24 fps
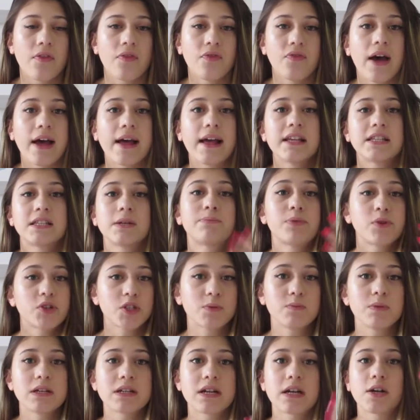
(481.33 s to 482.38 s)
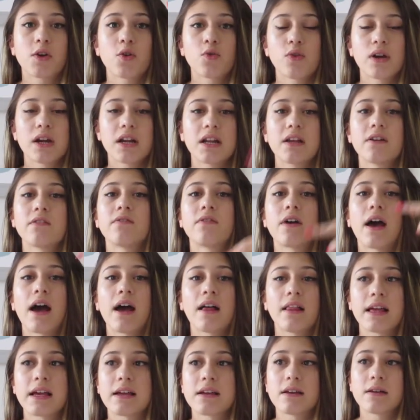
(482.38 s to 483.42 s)
that is supposed to be like a creative uh,
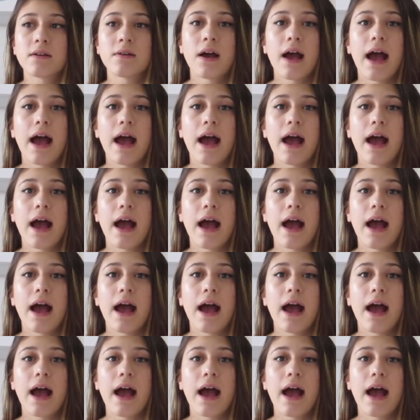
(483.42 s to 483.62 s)
like